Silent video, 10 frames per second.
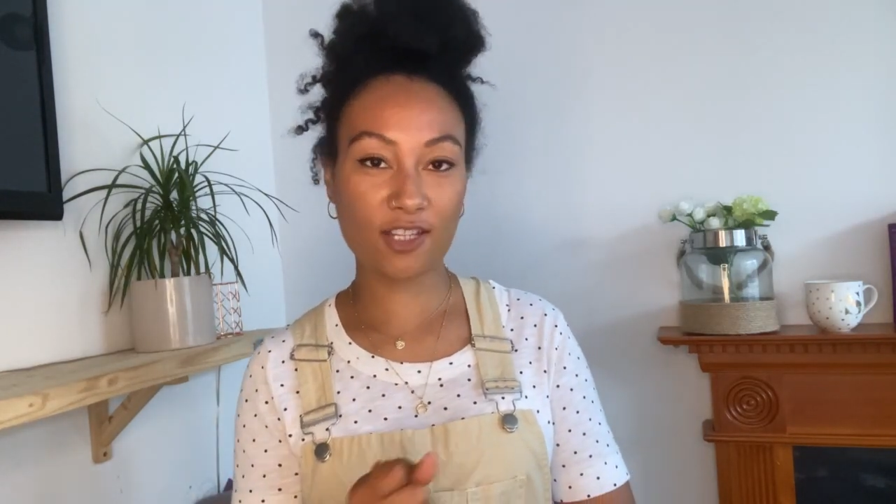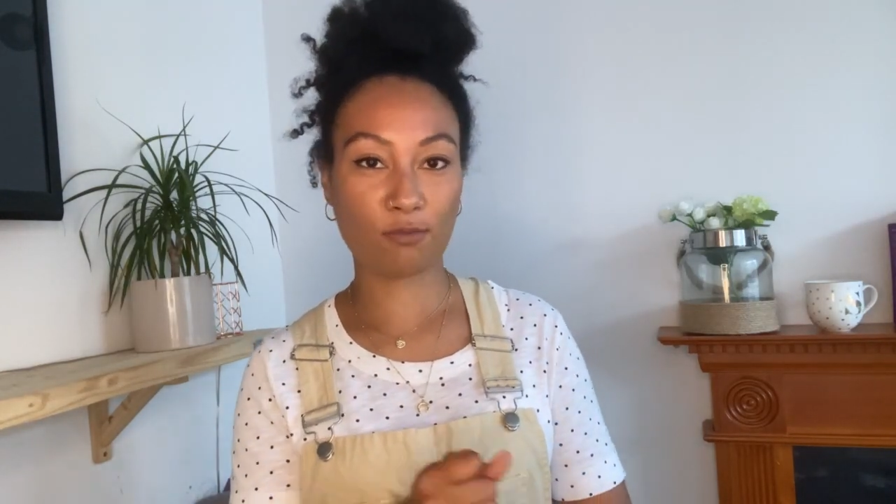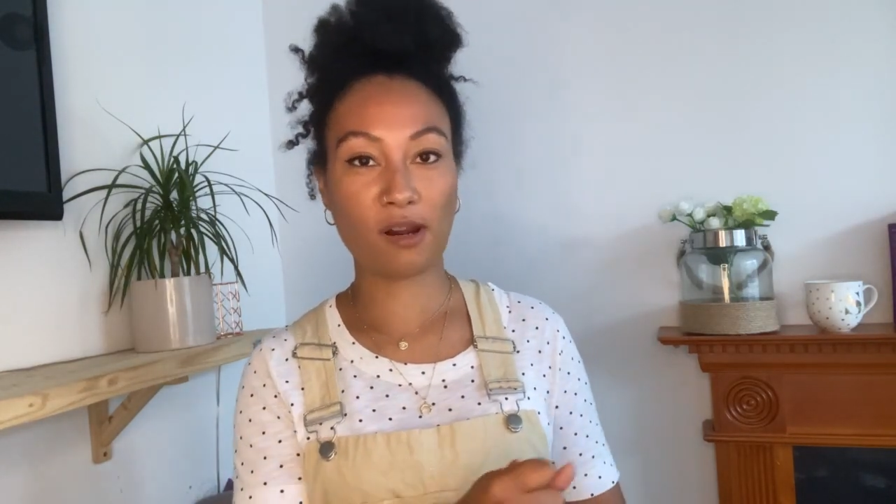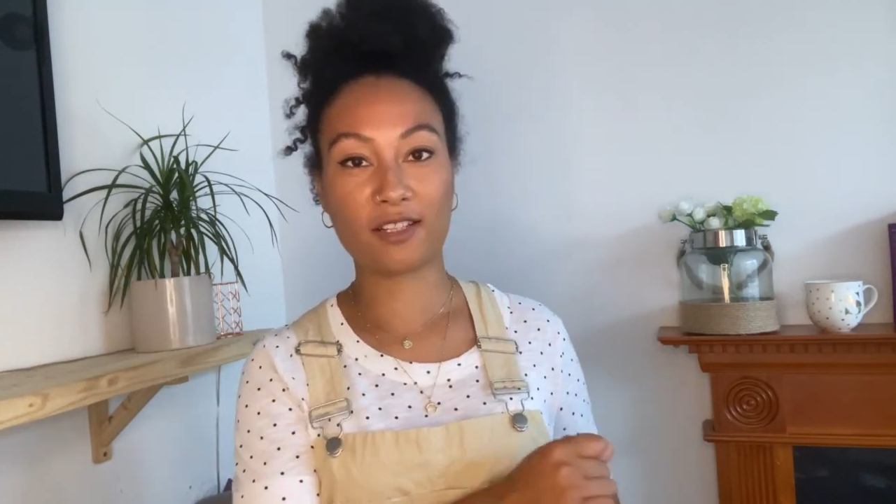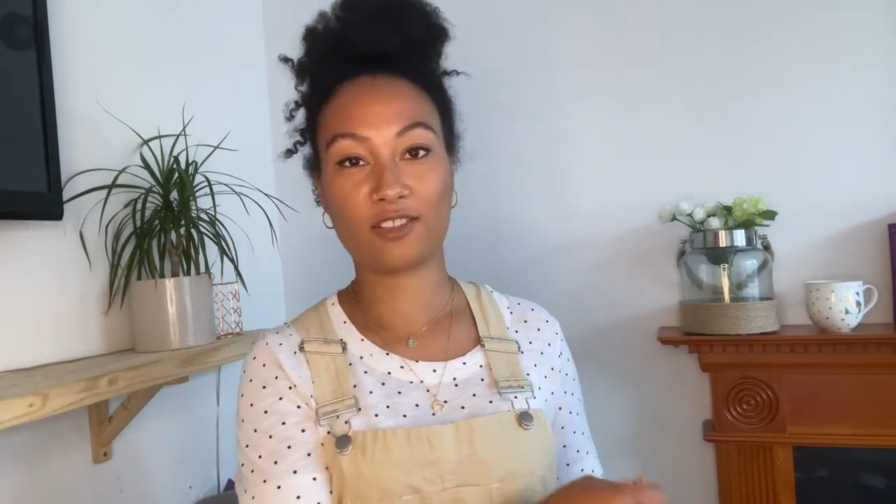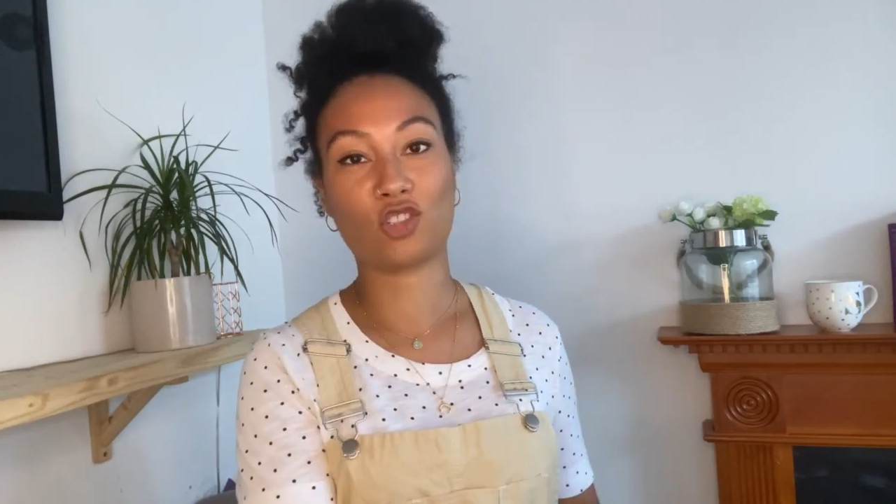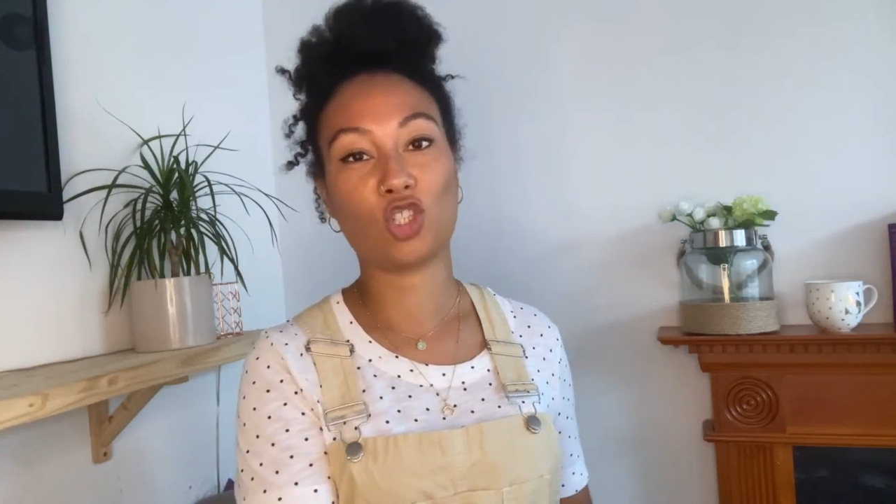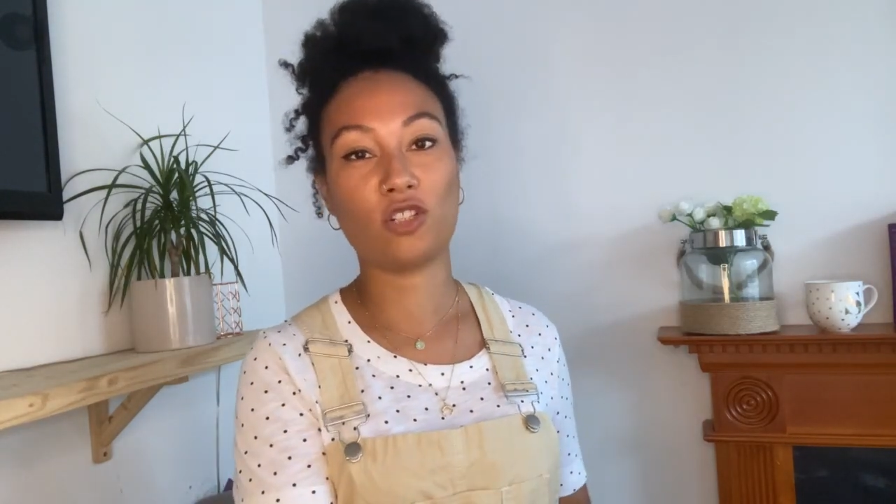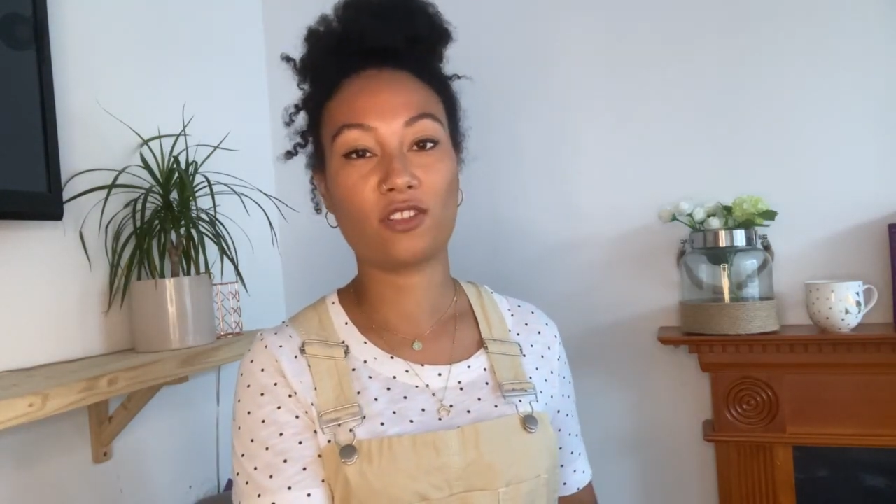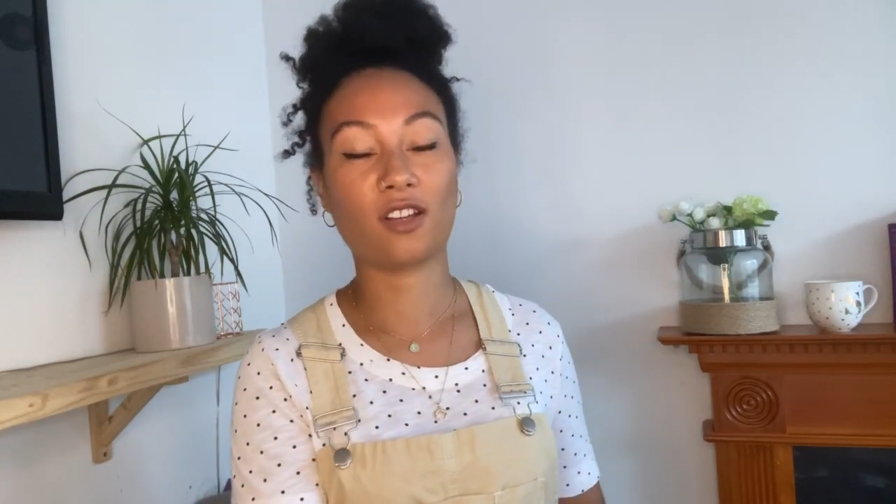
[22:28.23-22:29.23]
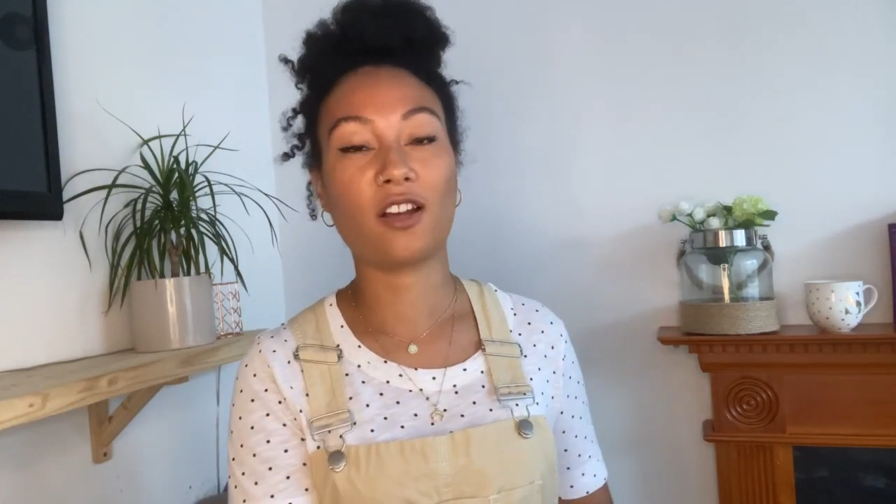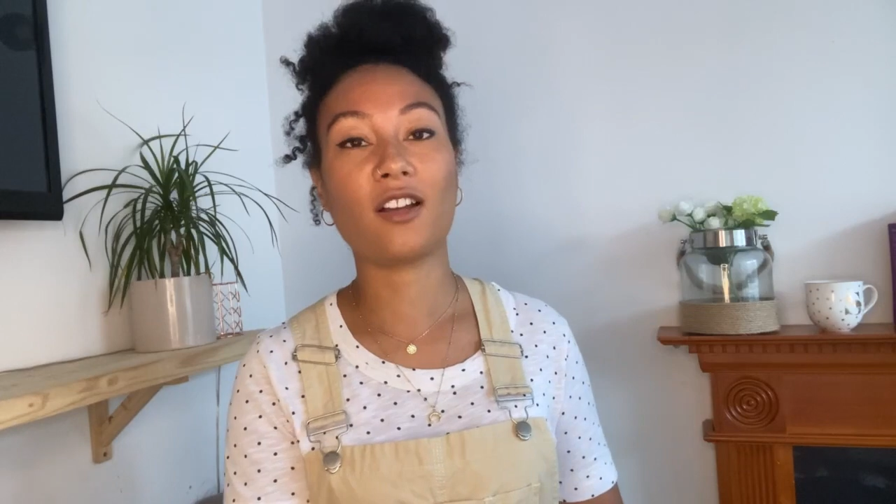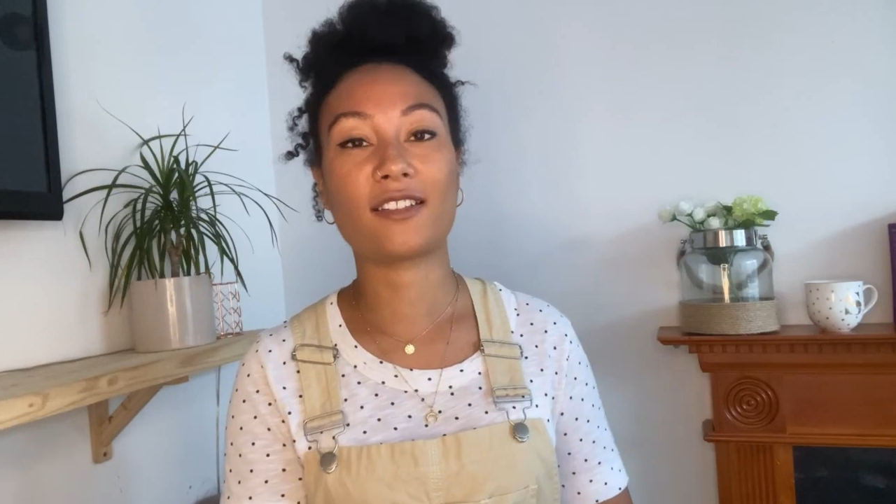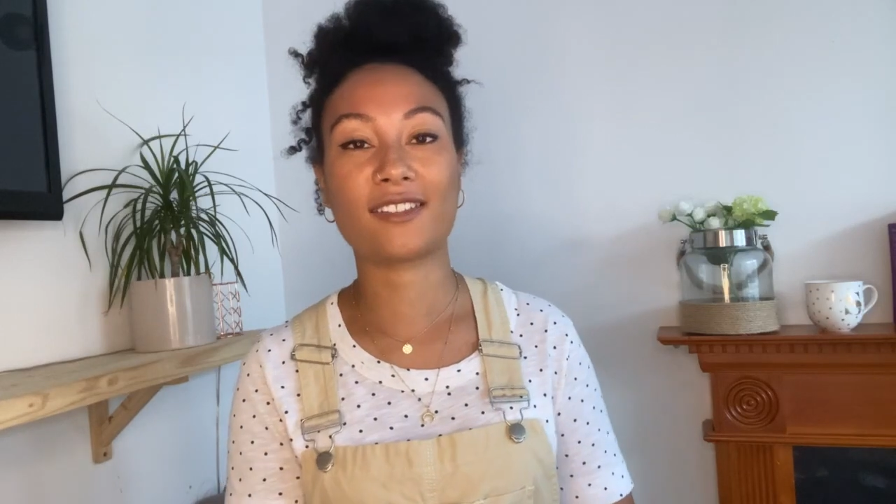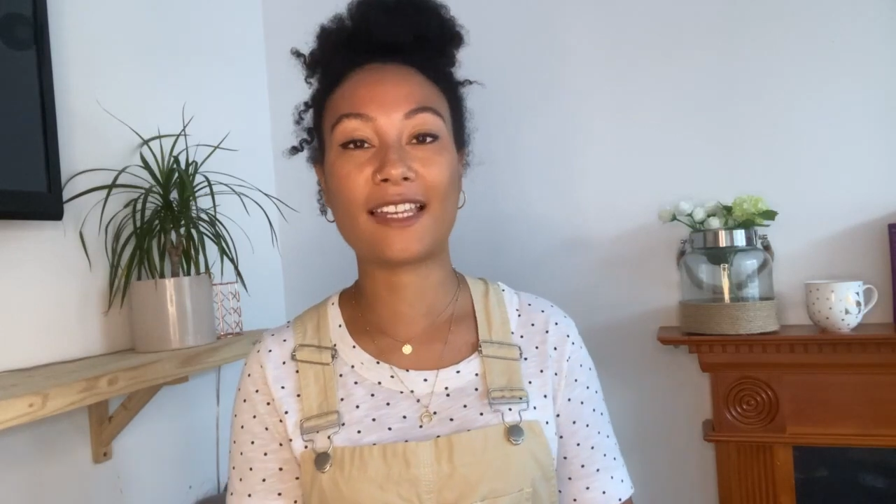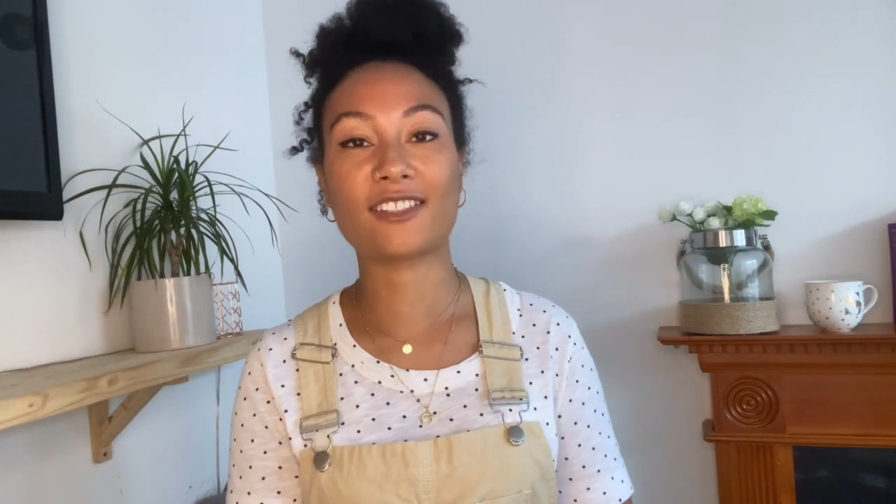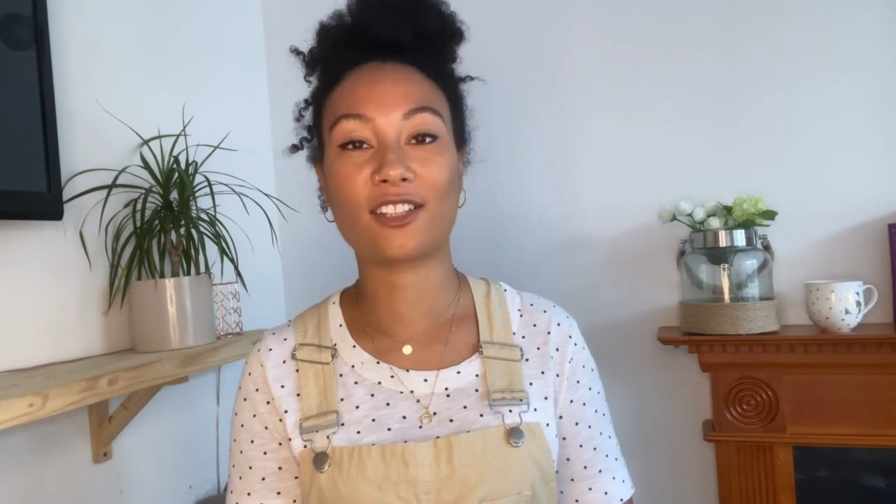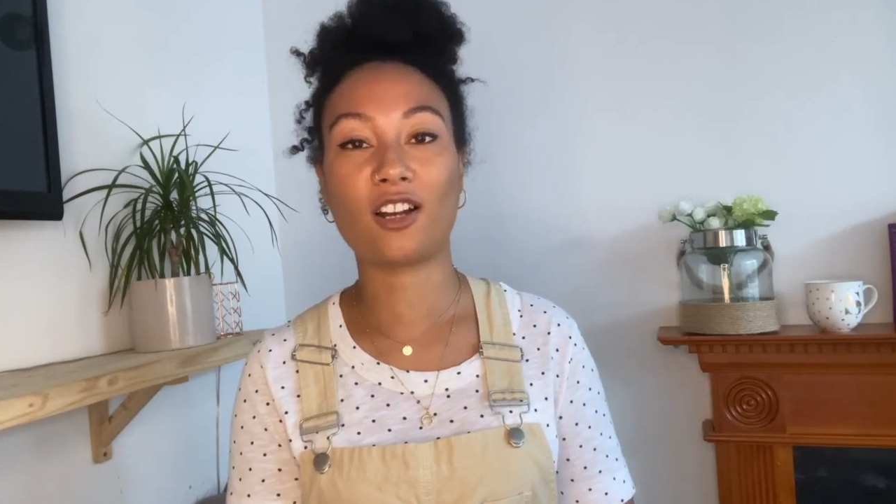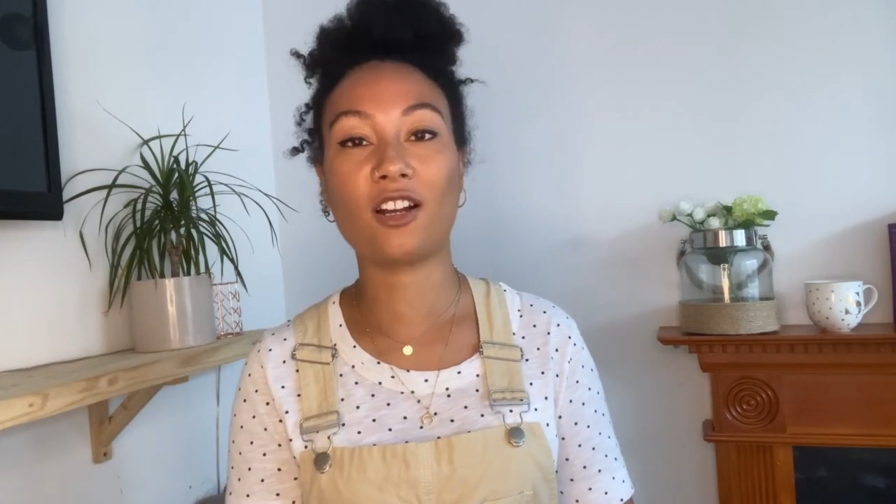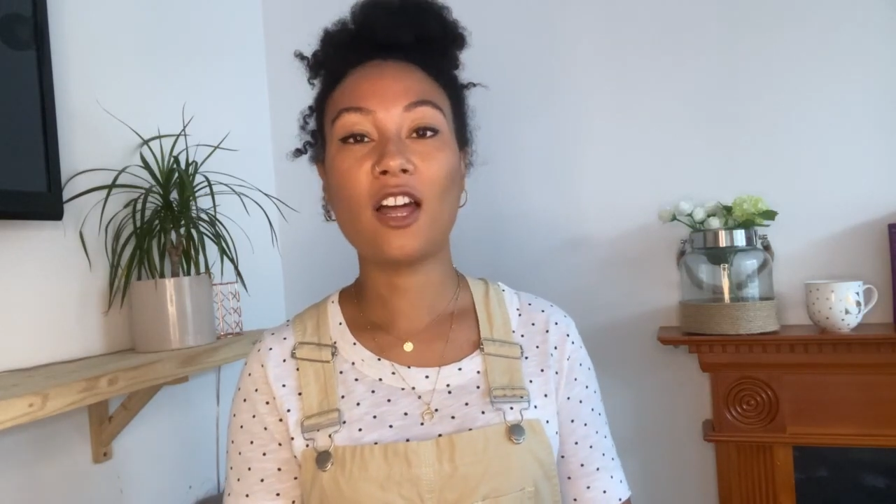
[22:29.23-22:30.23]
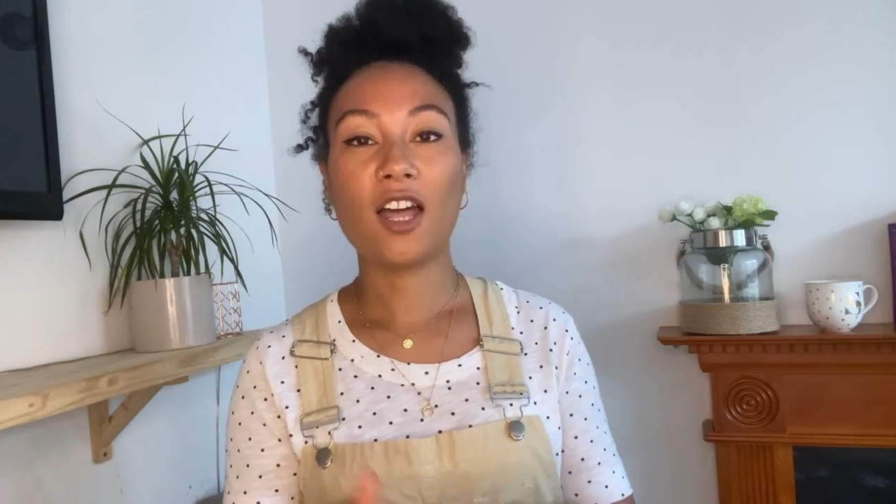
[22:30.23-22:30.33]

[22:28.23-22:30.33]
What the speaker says: your practice tutor, assessor,